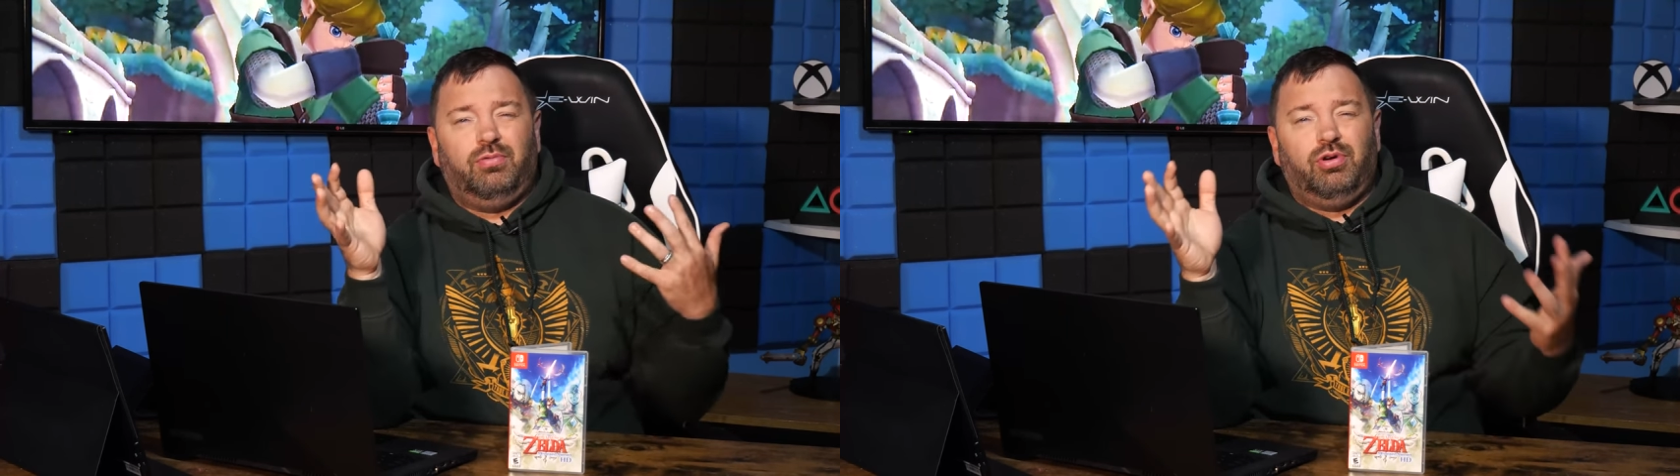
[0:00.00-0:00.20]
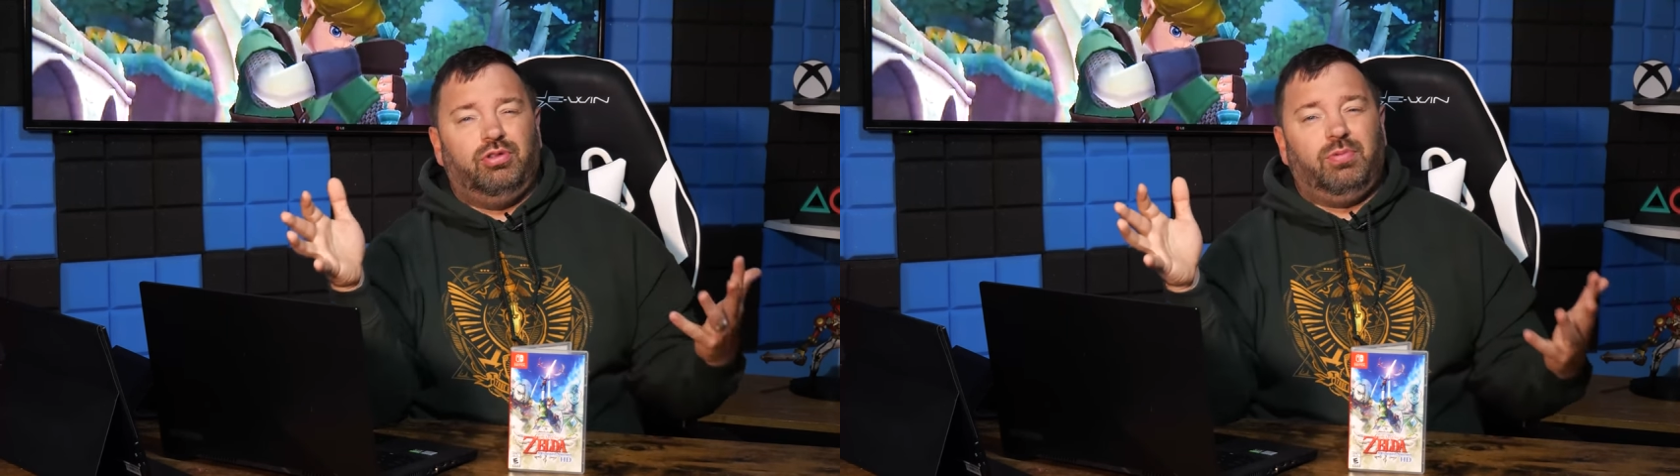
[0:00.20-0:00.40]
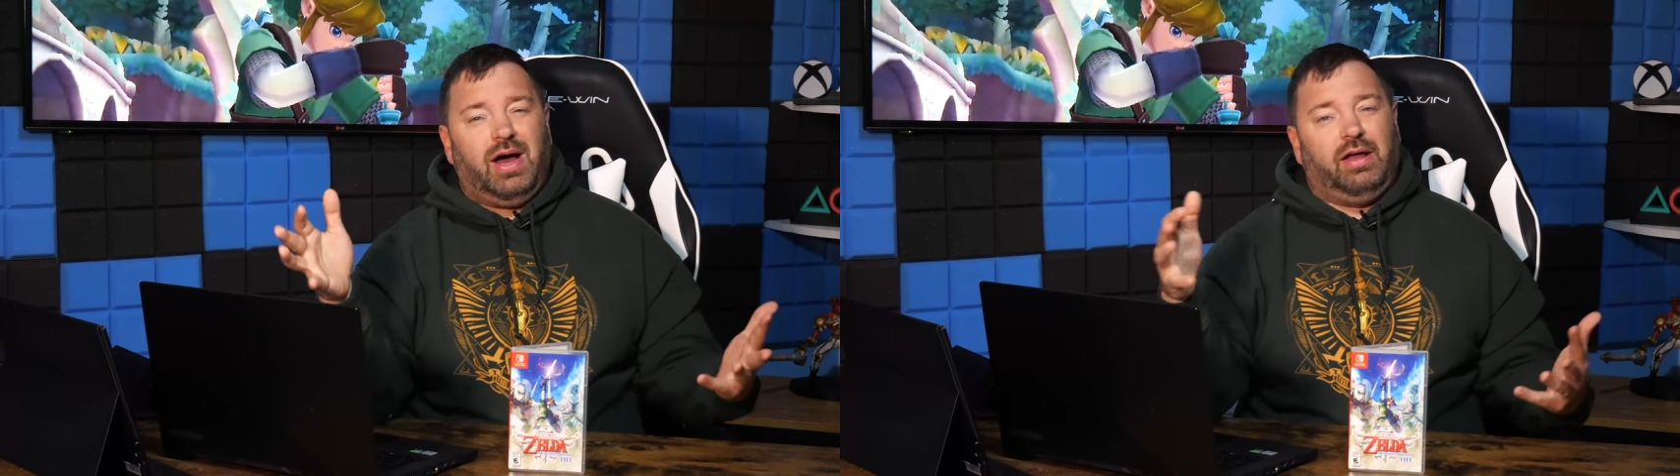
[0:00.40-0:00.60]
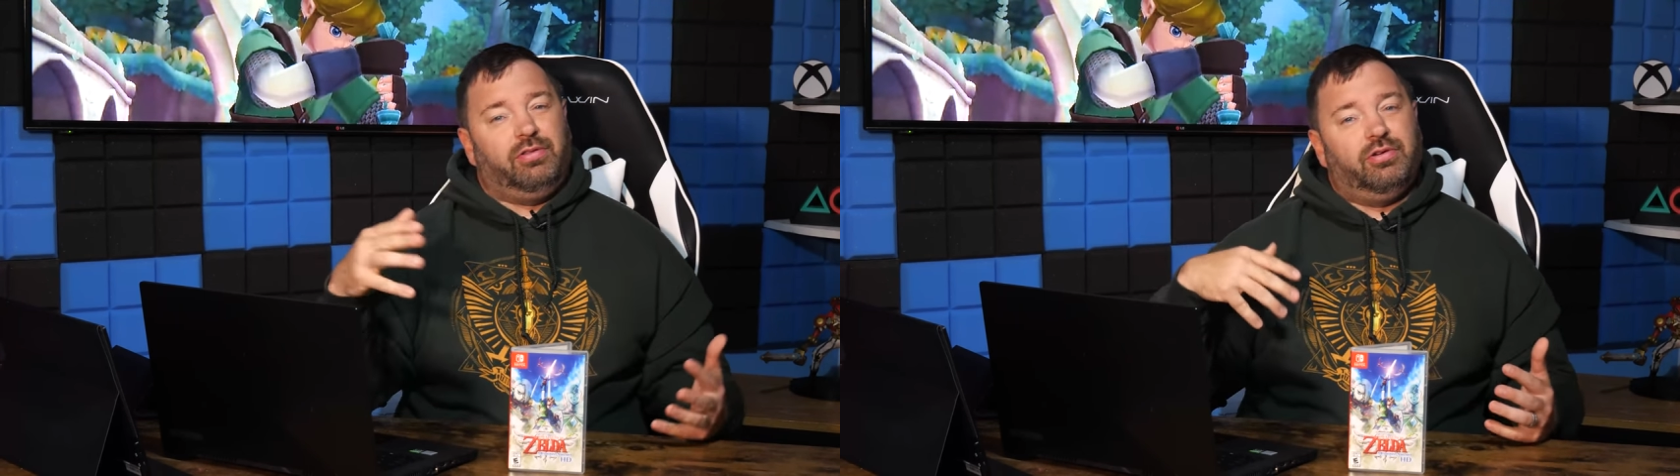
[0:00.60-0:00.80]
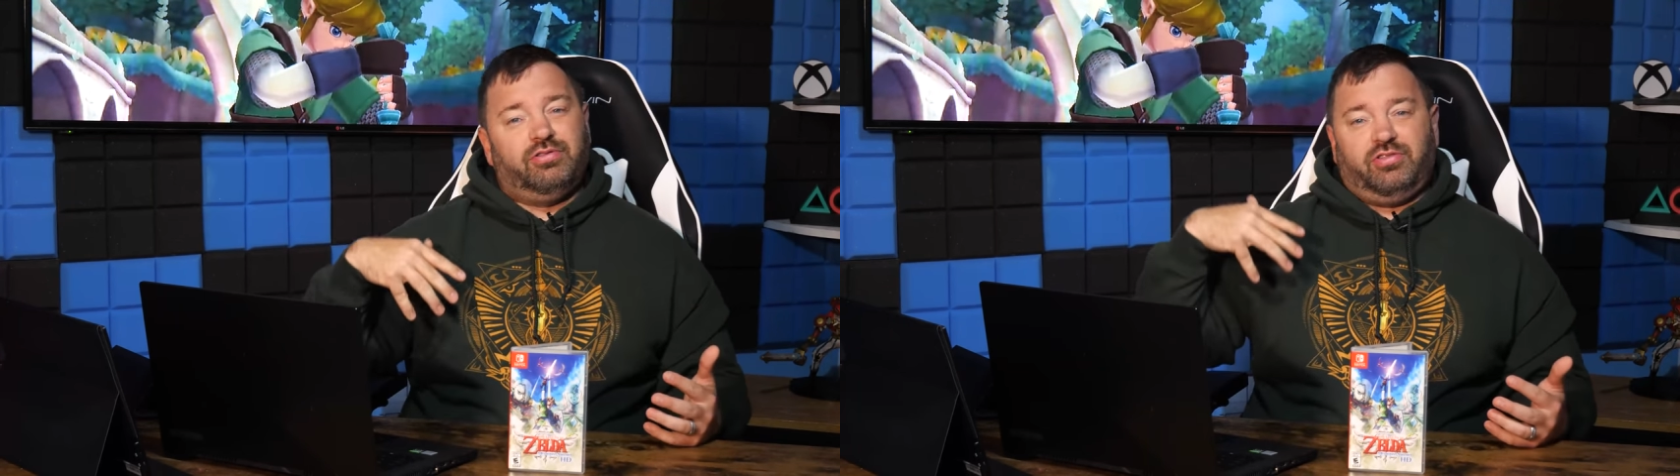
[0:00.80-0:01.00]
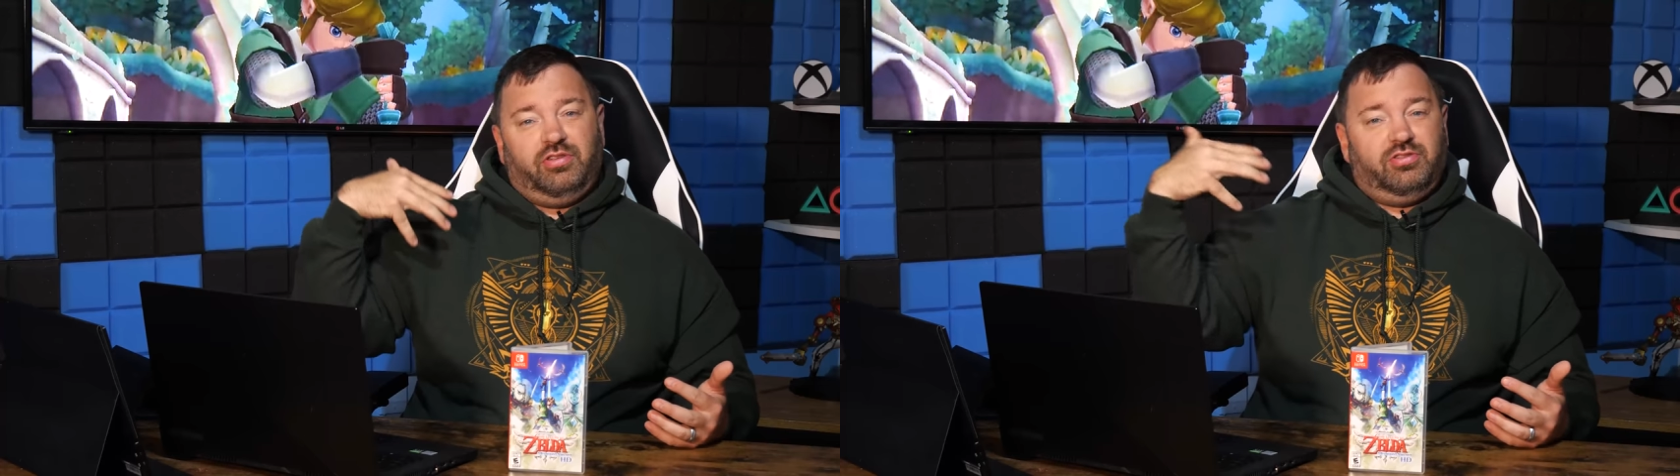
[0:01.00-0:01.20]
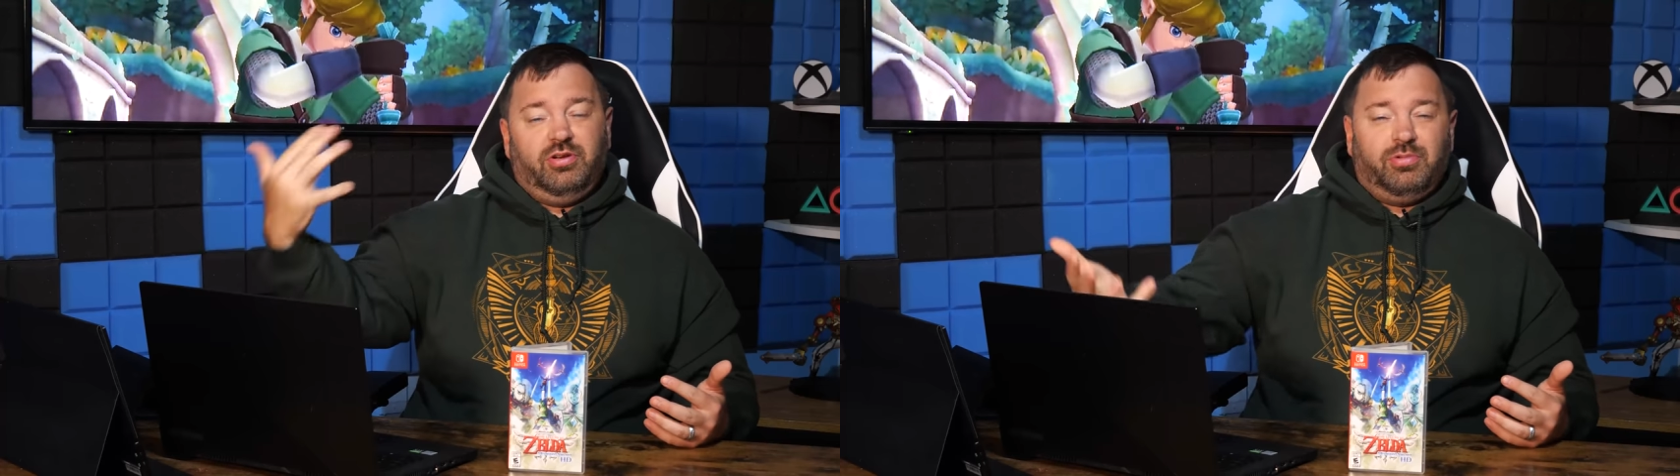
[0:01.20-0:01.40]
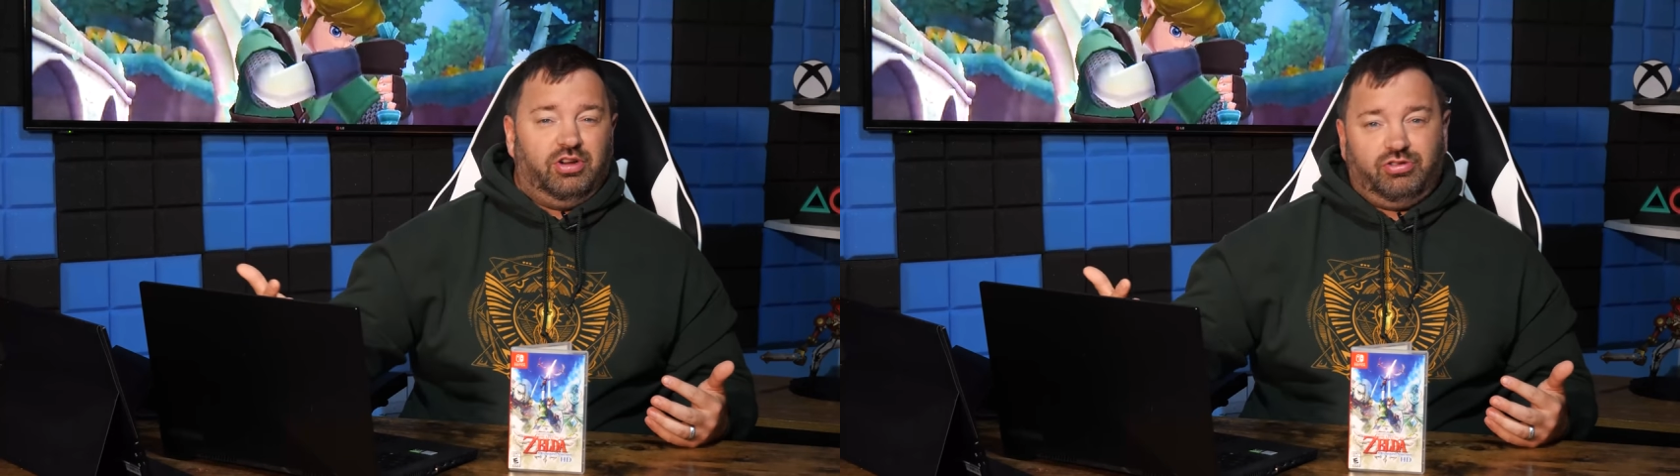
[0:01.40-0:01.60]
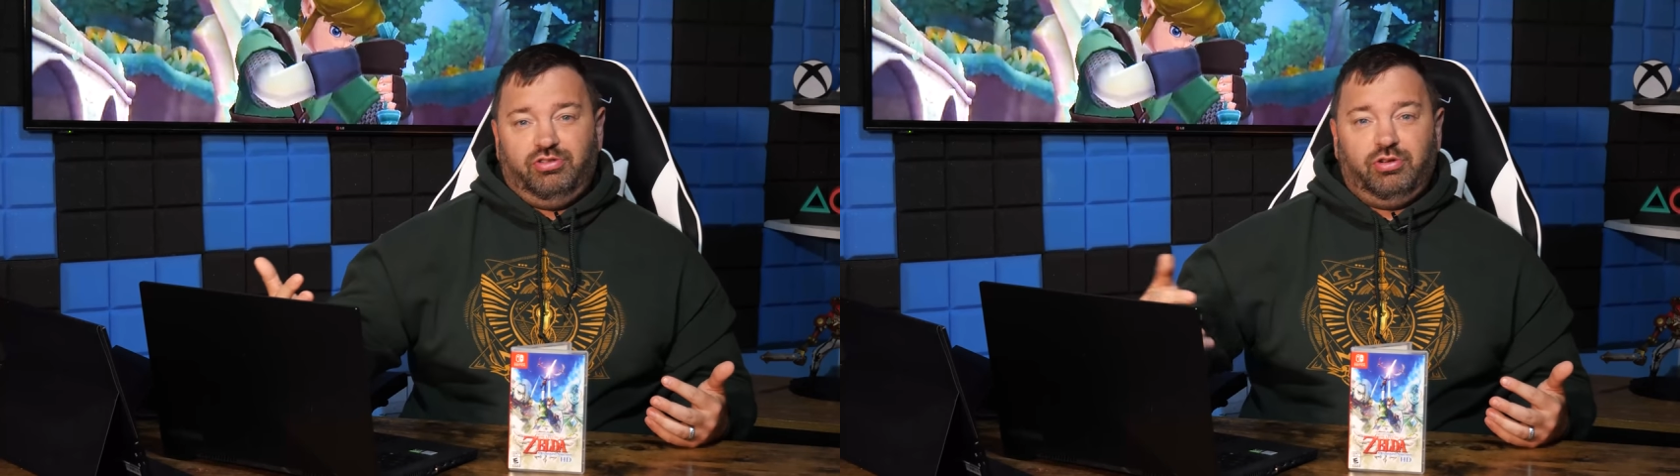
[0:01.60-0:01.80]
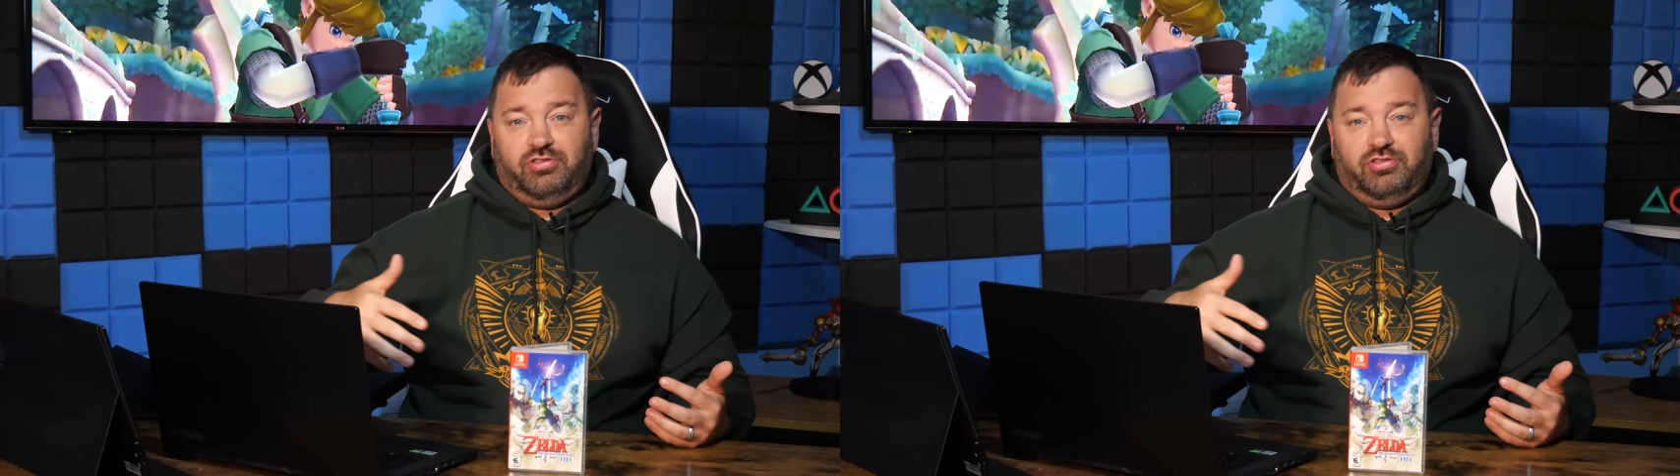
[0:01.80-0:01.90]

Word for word: worldwide there's some countries you